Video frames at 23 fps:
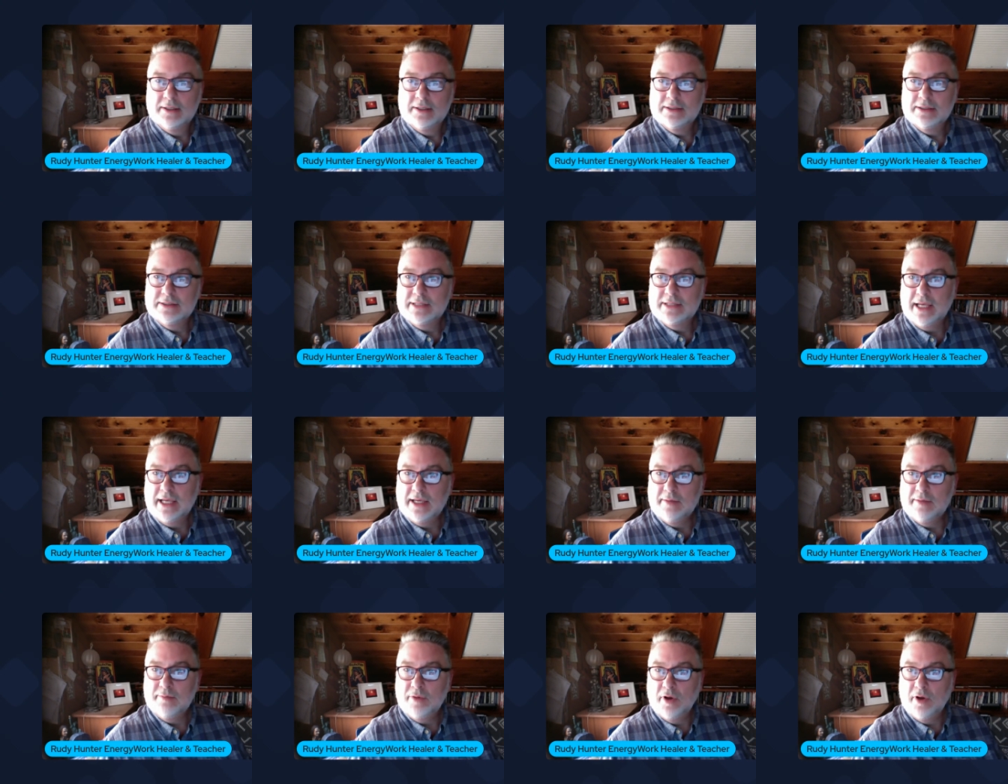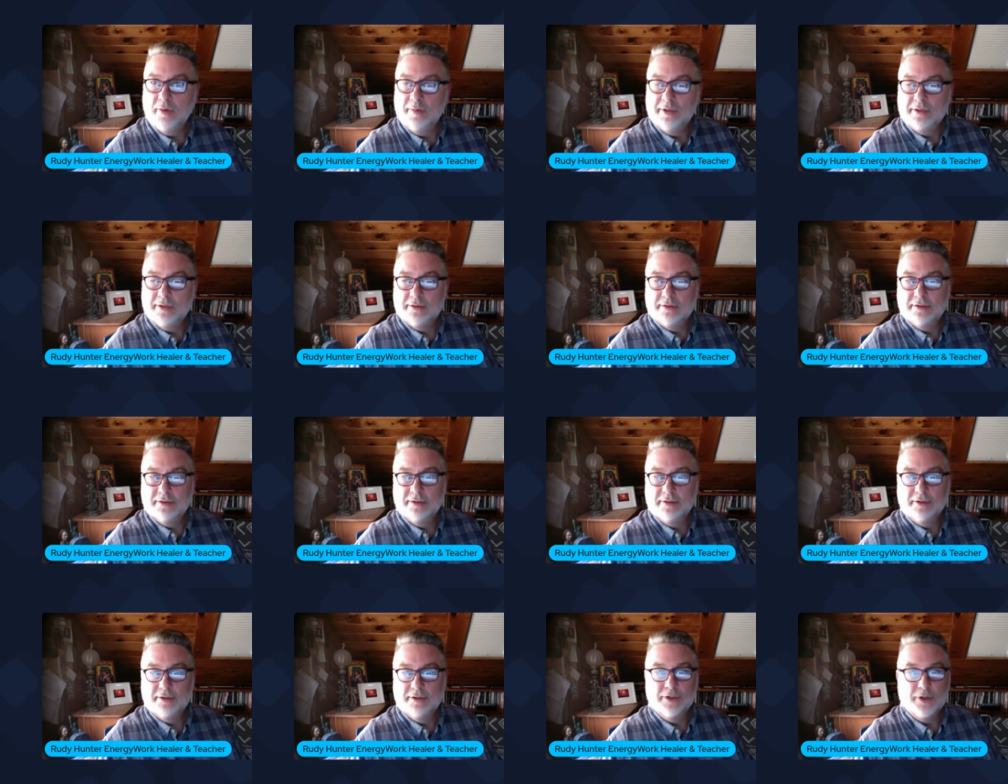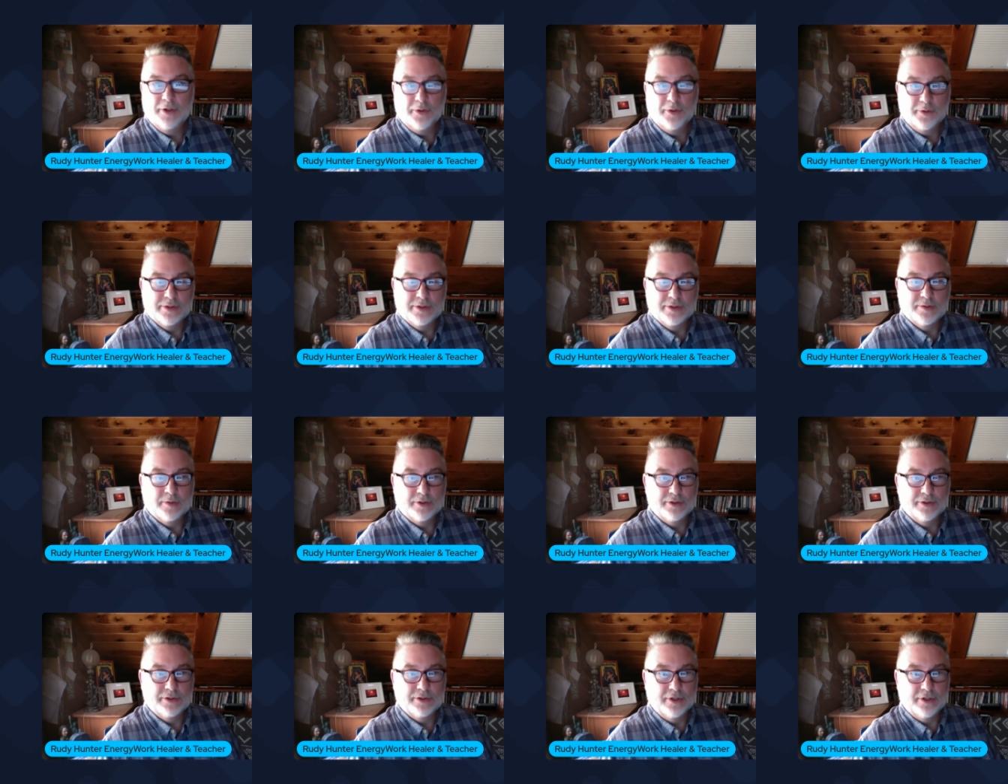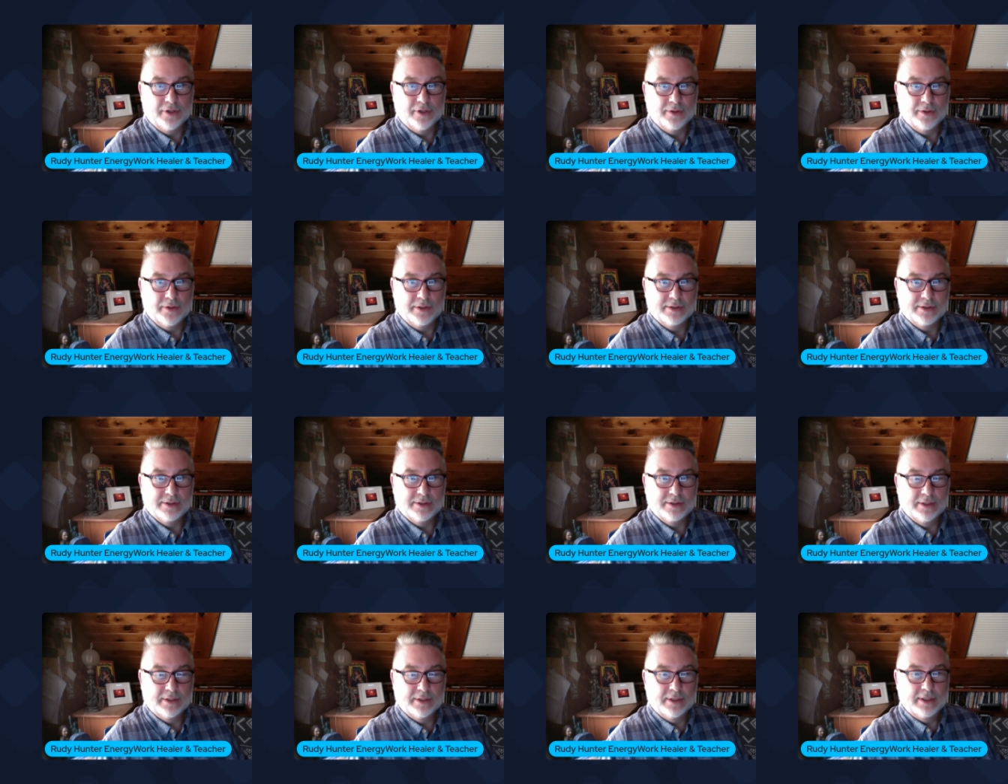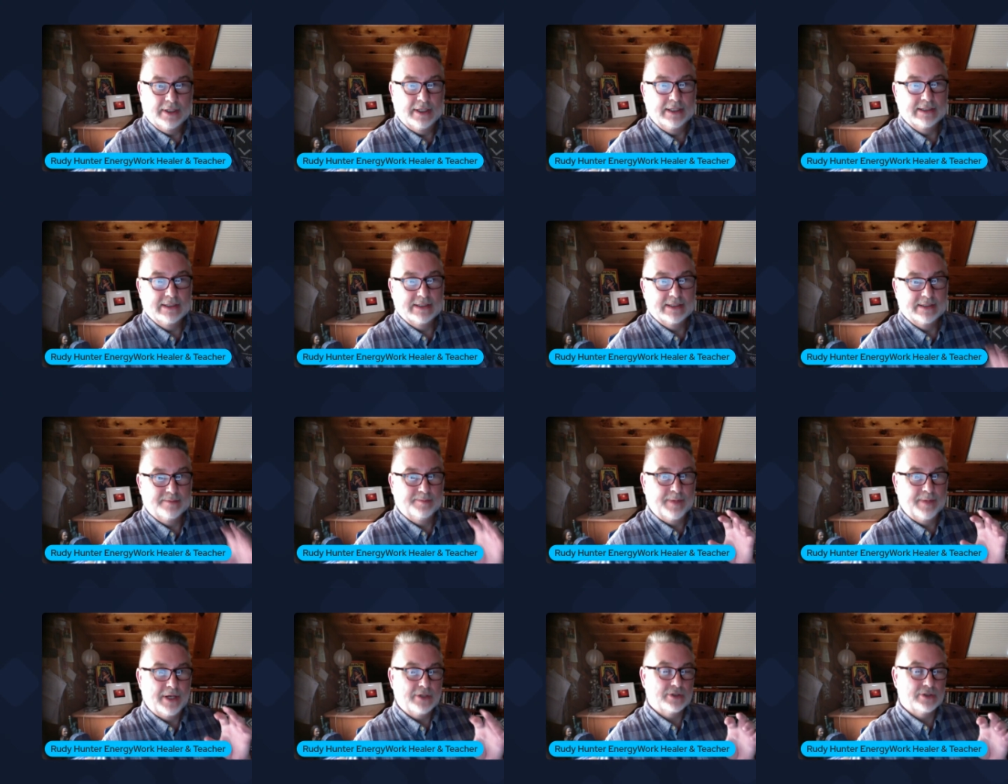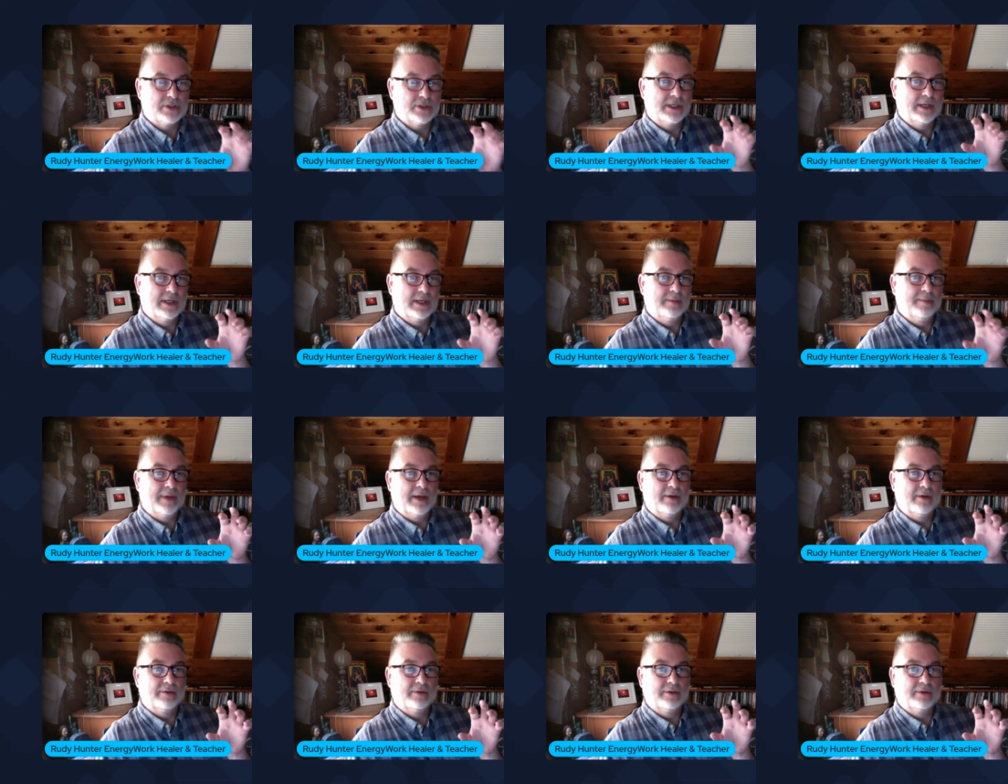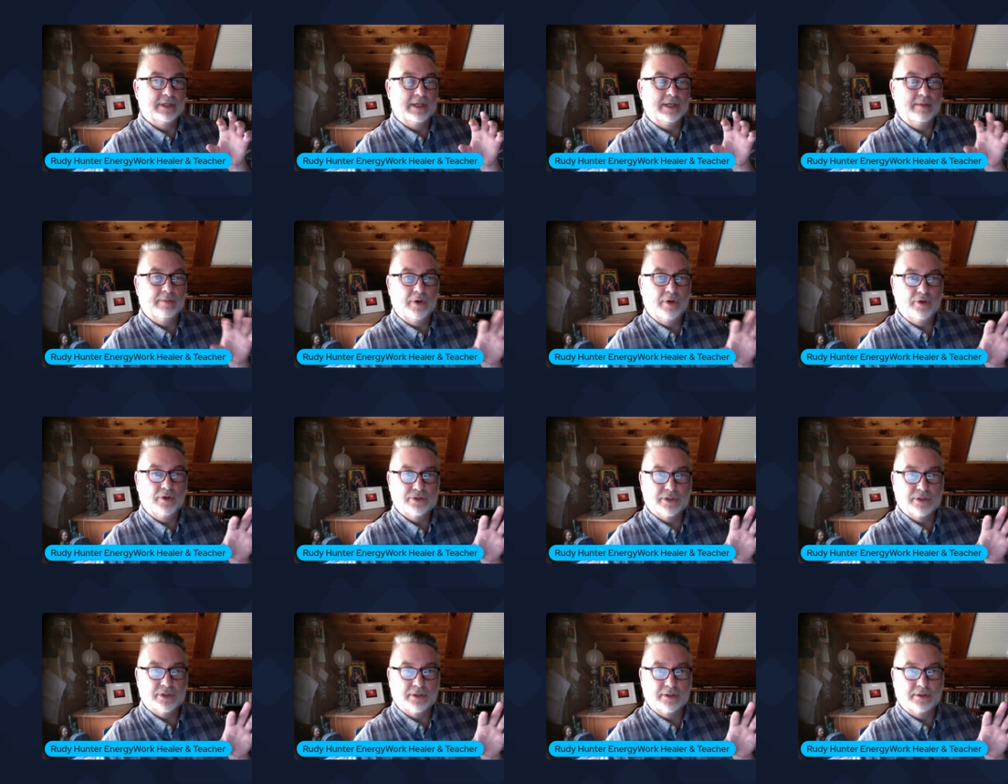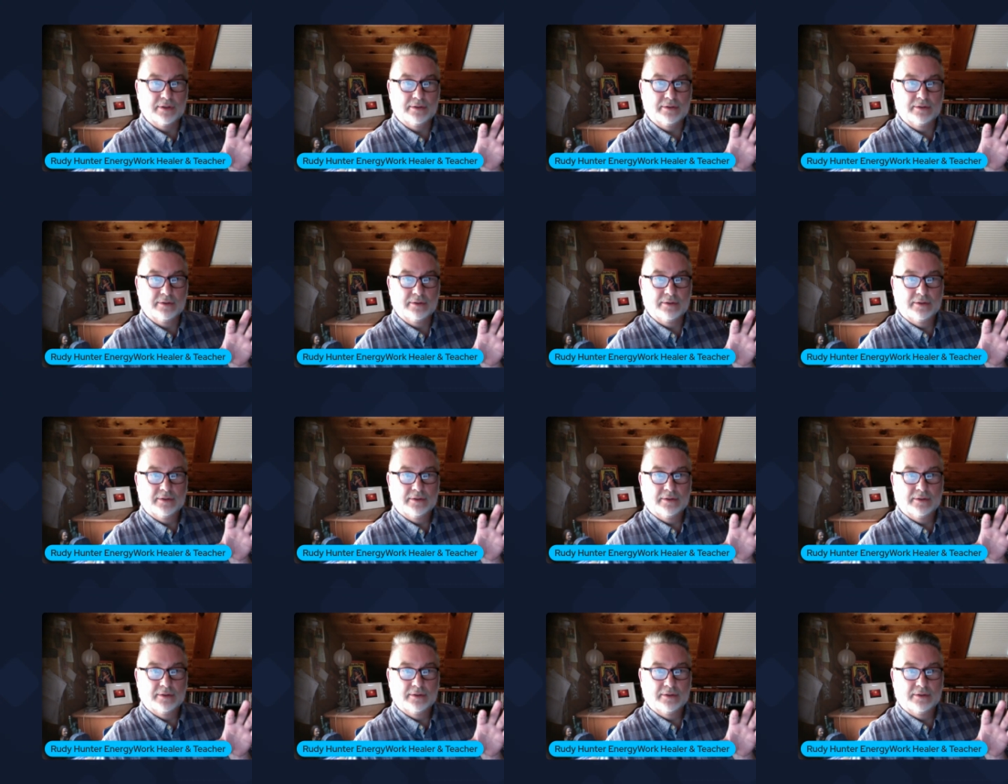take a moment, notice what you notice, especially about the emotion